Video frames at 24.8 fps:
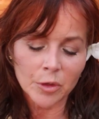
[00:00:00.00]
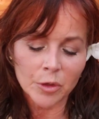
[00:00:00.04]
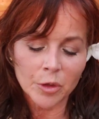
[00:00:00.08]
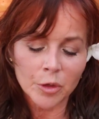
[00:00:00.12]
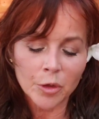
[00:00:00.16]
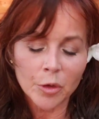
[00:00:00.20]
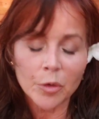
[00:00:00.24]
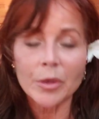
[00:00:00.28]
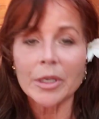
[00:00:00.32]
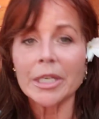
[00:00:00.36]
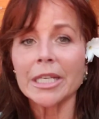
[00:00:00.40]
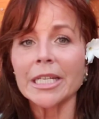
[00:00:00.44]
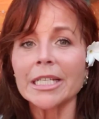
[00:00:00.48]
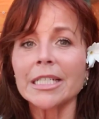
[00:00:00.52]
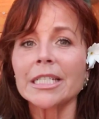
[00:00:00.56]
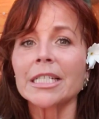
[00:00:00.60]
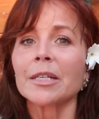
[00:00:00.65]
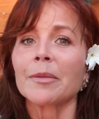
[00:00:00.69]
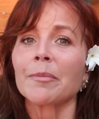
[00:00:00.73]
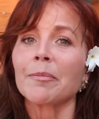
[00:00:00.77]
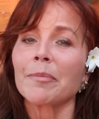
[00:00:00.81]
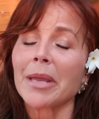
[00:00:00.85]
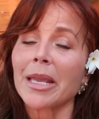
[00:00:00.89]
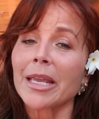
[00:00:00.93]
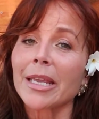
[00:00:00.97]
you don't need
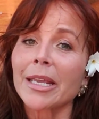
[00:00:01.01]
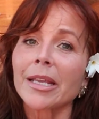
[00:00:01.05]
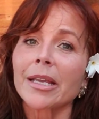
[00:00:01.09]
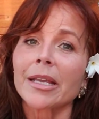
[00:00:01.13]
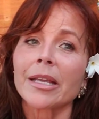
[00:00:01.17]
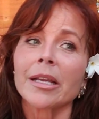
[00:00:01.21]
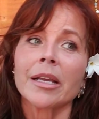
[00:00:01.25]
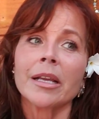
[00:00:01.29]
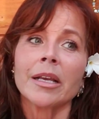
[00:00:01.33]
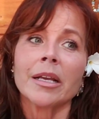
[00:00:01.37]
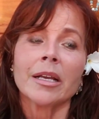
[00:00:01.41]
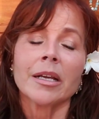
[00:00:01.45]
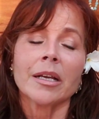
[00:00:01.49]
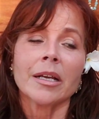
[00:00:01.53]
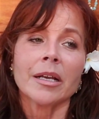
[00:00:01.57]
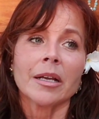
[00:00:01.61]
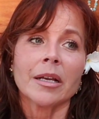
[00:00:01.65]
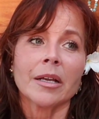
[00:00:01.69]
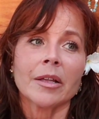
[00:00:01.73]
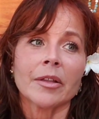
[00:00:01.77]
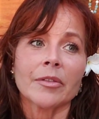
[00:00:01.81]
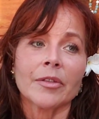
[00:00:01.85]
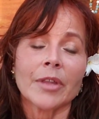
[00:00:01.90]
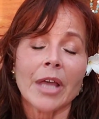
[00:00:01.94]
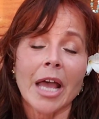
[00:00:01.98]
to make
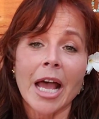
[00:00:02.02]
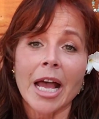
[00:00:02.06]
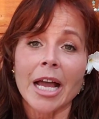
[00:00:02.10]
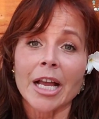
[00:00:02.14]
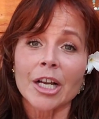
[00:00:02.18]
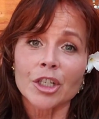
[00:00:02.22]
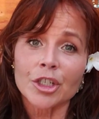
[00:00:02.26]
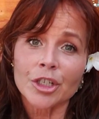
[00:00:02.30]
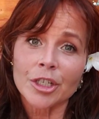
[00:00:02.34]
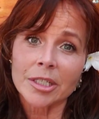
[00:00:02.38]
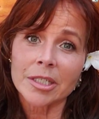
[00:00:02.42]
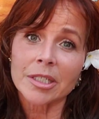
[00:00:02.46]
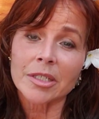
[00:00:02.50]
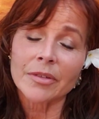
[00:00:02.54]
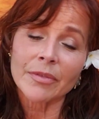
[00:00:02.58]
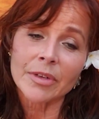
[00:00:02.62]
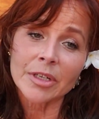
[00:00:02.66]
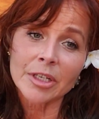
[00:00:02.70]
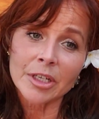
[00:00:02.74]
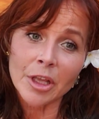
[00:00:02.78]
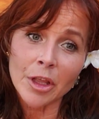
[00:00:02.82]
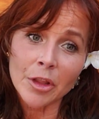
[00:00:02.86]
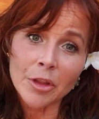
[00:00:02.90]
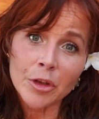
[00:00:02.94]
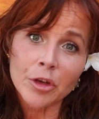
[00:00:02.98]
the actions of
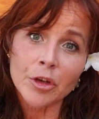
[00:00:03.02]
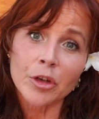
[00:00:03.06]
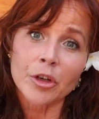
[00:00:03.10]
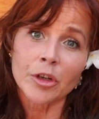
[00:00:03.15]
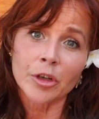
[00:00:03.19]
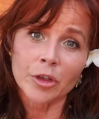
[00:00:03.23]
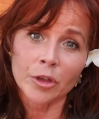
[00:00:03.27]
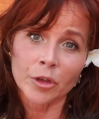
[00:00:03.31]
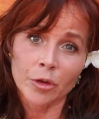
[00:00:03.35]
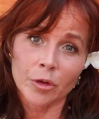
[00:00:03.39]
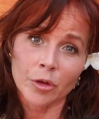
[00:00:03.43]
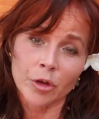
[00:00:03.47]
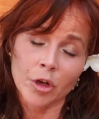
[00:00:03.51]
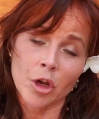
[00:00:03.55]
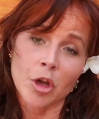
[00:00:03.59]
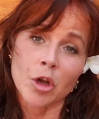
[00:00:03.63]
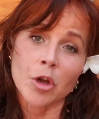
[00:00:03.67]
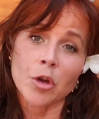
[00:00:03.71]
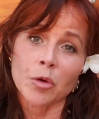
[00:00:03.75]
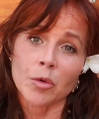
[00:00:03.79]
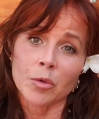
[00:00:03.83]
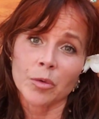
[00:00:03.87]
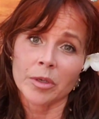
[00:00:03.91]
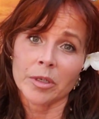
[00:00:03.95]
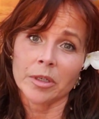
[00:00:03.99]
another your
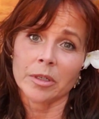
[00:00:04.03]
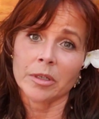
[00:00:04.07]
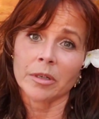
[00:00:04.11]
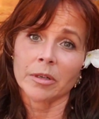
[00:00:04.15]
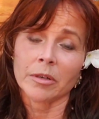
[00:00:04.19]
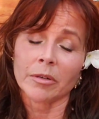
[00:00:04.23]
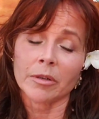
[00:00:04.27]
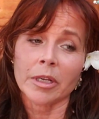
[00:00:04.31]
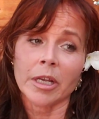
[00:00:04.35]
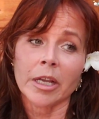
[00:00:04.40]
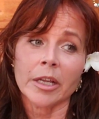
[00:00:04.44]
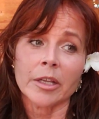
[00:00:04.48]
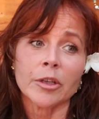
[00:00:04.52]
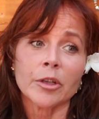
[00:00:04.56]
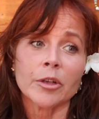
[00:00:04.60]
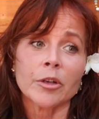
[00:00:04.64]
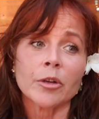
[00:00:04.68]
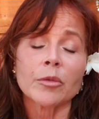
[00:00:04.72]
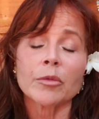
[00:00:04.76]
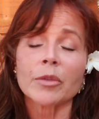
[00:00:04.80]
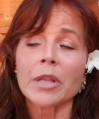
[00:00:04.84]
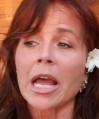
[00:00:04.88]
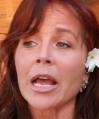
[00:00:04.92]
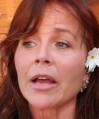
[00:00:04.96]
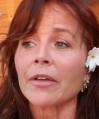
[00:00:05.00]
own. Okay, you
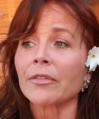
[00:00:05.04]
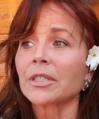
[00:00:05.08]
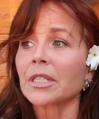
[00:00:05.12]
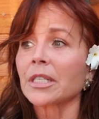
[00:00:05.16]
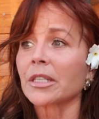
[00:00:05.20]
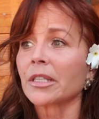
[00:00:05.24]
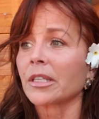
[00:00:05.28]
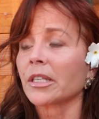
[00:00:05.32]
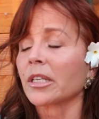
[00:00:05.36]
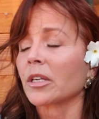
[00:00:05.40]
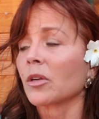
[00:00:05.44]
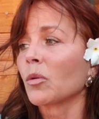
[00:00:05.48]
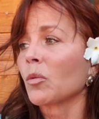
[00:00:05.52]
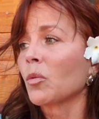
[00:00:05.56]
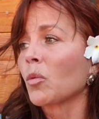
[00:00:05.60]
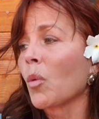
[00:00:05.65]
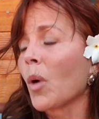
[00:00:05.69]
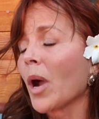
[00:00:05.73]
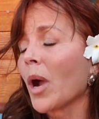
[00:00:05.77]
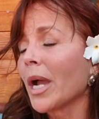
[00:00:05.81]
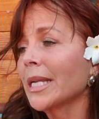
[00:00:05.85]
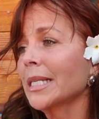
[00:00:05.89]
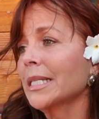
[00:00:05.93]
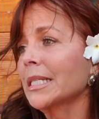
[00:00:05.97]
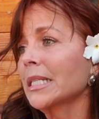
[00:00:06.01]
don't have to think,
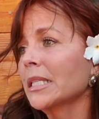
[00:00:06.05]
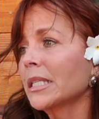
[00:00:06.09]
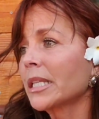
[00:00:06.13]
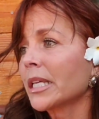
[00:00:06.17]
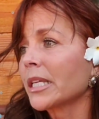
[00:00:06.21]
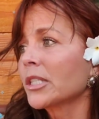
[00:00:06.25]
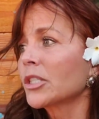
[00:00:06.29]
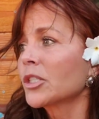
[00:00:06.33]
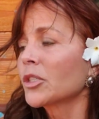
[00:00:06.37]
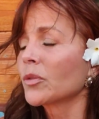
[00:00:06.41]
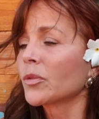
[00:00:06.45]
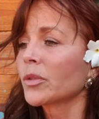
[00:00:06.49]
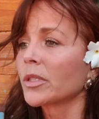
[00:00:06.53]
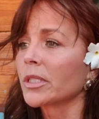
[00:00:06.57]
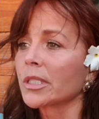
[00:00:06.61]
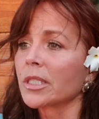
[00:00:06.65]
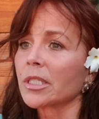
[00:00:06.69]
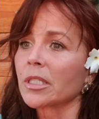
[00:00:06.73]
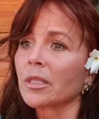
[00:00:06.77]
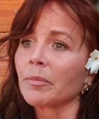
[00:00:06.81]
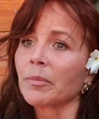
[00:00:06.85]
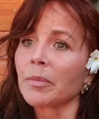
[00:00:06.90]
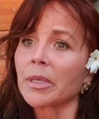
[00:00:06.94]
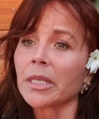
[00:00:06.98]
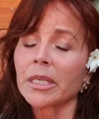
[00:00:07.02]
why did they do this
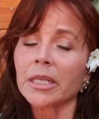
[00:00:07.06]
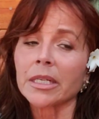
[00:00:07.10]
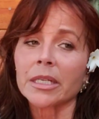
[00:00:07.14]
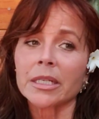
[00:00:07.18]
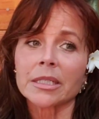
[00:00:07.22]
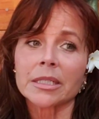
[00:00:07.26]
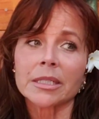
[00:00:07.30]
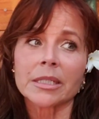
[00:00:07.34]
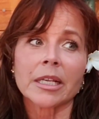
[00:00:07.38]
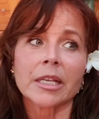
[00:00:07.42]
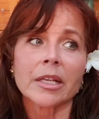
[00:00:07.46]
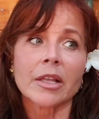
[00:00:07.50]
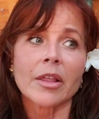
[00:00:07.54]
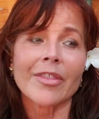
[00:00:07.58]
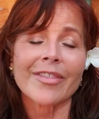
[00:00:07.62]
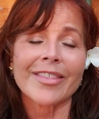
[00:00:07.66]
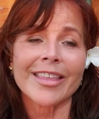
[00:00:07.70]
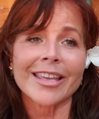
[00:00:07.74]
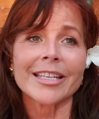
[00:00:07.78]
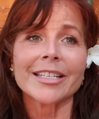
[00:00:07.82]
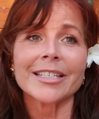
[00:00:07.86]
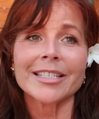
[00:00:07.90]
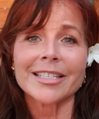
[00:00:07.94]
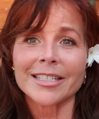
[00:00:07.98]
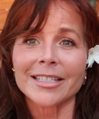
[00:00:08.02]
to me? It's like,
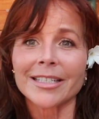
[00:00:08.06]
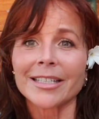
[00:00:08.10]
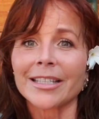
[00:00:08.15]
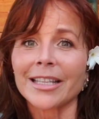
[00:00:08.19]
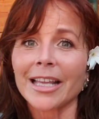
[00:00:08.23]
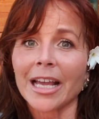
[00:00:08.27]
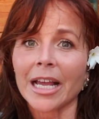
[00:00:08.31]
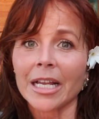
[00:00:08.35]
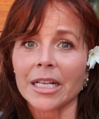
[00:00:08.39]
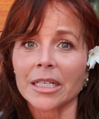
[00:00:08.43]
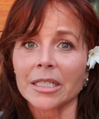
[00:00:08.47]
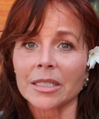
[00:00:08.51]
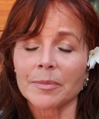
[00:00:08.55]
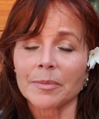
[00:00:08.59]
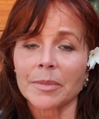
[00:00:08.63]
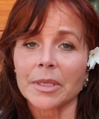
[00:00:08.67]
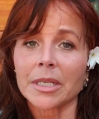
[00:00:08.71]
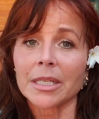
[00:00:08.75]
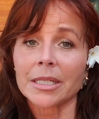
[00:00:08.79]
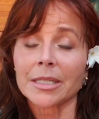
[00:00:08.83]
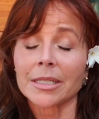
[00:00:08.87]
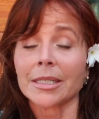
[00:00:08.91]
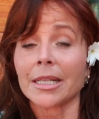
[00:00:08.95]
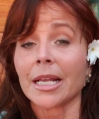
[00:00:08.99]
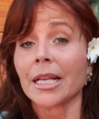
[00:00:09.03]
they did that
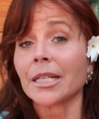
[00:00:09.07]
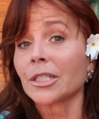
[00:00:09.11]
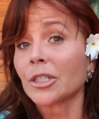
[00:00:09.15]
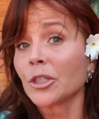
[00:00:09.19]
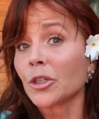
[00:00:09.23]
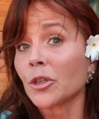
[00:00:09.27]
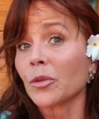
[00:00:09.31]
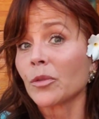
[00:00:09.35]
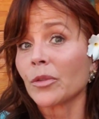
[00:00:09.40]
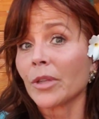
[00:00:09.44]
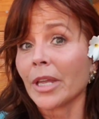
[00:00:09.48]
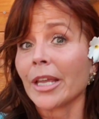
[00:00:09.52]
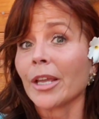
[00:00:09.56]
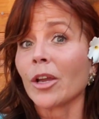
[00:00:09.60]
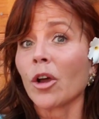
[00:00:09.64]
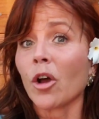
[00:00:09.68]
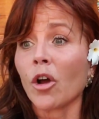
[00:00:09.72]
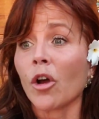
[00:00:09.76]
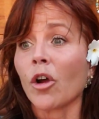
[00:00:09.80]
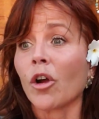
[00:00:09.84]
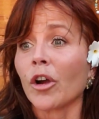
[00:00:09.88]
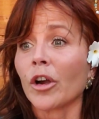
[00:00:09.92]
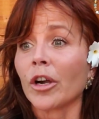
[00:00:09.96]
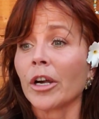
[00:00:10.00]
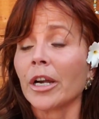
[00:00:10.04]
because that's who they
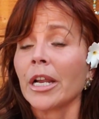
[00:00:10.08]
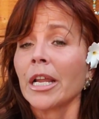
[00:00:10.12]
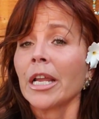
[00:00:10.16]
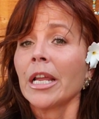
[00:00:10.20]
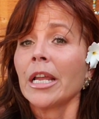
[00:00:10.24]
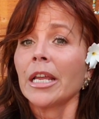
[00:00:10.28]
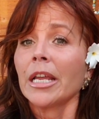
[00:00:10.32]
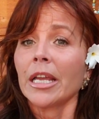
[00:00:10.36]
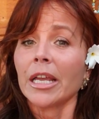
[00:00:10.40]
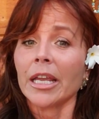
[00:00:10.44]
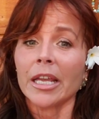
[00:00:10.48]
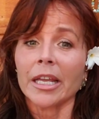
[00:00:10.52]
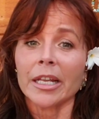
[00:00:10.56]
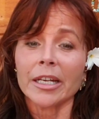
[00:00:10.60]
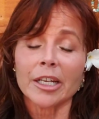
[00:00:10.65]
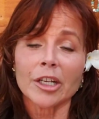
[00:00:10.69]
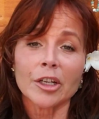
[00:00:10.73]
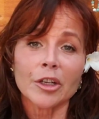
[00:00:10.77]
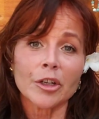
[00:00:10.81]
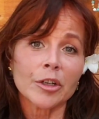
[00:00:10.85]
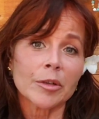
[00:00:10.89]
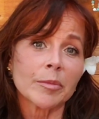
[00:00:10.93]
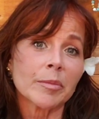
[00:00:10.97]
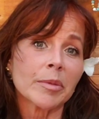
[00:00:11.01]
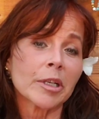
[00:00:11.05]
are. And it
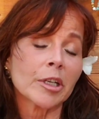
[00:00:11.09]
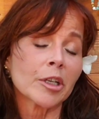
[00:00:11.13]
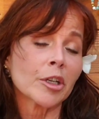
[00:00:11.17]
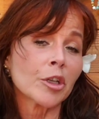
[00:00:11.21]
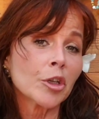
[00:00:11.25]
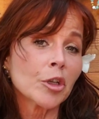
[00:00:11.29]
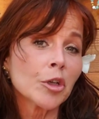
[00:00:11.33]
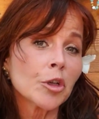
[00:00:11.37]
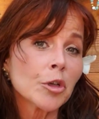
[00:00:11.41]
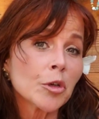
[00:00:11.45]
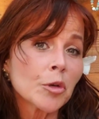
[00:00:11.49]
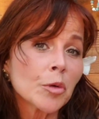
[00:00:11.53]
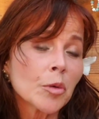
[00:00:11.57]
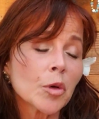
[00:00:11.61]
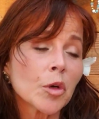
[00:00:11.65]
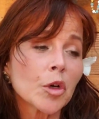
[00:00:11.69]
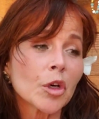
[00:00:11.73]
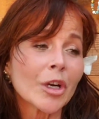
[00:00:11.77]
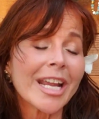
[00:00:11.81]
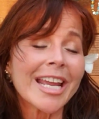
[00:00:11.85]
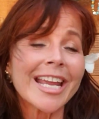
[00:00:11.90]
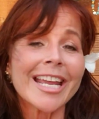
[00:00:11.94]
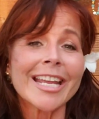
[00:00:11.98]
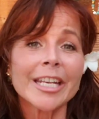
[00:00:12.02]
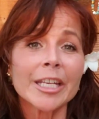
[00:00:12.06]
could have been you
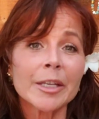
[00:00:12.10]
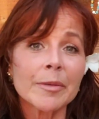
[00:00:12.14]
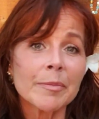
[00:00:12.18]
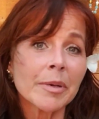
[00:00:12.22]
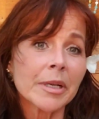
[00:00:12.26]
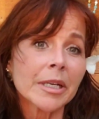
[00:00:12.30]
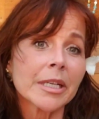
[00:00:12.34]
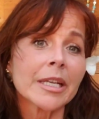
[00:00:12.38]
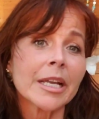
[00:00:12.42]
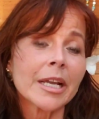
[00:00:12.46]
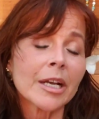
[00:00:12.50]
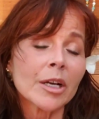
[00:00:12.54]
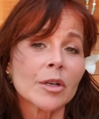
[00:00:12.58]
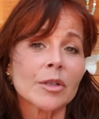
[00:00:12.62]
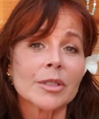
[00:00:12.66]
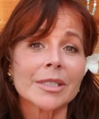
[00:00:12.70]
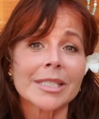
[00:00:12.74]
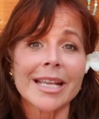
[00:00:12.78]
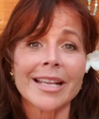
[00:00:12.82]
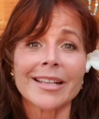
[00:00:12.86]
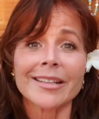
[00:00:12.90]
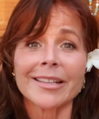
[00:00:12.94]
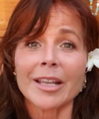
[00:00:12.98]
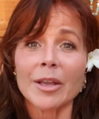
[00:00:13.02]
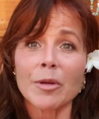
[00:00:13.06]
or anybody else,
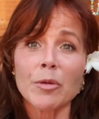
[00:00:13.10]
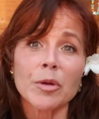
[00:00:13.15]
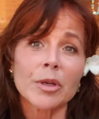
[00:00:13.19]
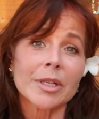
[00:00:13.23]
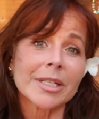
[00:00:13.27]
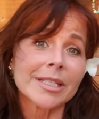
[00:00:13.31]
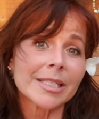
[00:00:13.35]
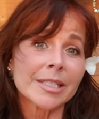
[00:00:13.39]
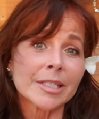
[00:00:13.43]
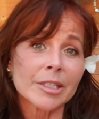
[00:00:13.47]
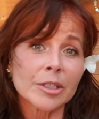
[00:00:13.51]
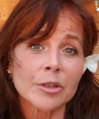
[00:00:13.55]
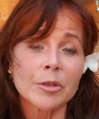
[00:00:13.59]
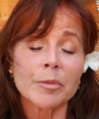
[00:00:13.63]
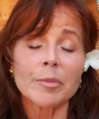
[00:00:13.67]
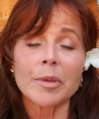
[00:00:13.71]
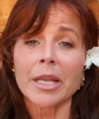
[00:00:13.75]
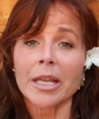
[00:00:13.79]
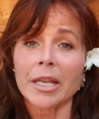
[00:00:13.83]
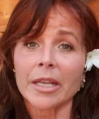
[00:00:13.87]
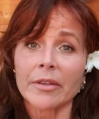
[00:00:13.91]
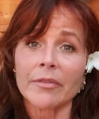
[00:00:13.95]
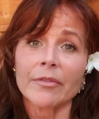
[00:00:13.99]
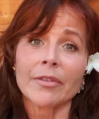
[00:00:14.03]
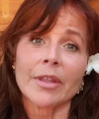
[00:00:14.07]
and they would have still
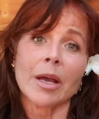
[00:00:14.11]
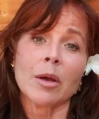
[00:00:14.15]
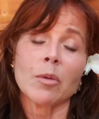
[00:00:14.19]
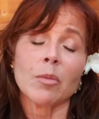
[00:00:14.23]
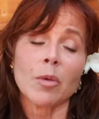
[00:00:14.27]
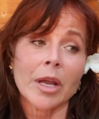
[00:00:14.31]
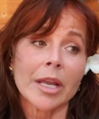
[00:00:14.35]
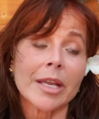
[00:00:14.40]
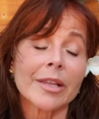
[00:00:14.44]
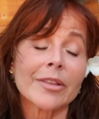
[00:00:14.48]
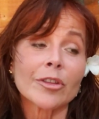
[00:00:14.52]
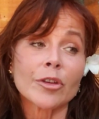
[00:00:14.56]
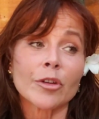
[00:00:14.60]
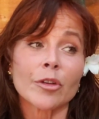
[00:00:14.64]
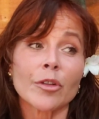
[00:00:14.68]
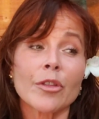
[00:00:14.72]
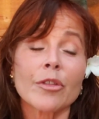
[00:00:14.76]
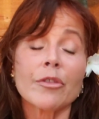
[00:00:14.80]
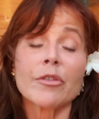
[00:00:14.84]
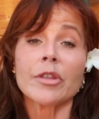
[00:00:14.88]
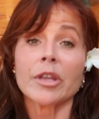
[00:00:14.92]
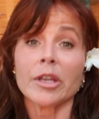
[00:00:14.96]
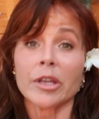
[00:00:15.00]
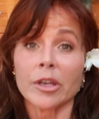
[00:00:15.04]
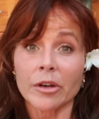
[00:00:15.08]
behaved that way. They're
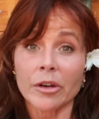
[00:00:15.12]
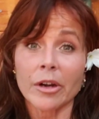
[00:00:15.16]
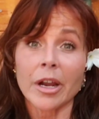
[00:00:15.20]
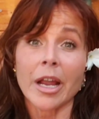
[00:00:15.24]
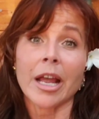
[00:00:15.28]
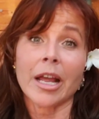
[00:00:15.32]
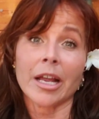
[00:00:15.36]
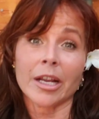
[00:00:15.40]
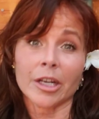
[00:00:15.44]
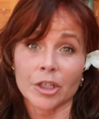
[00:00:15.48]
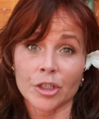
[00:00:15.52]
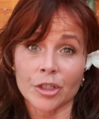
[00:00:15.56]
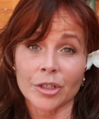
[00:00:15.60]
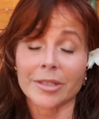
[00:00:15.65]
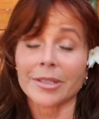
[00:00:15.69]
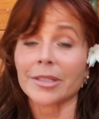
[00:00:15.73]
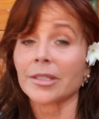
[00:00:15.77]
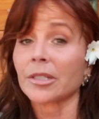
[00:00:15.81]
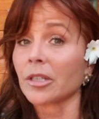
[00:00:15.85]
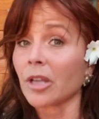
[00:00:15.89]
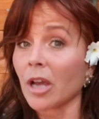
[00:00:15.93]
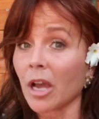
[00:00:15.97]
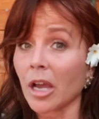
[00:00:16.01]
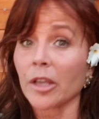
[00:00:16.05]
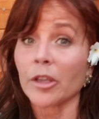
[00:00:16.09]
their actions,
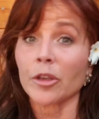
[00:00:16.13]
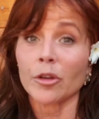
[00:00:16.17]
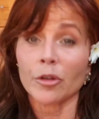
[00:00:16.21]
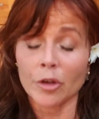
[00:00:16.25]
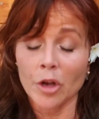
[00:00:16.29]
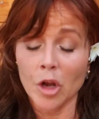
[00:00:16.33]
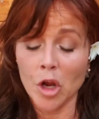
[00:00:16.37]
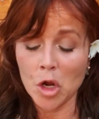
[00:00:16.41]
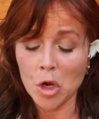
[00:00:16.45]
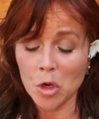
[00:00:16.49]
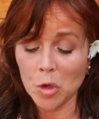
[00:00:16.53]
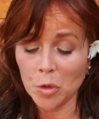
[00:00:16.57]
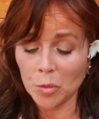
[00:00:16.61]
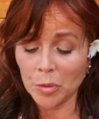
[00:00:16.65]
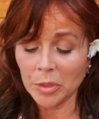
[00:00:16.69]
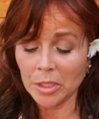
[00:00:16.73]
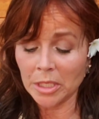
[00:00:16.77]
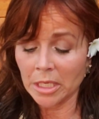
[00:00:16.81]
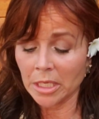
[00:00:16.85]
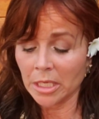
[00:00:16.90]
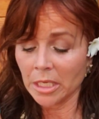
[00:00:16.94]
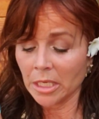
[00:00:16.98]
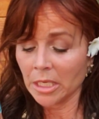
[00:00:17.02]
not your own.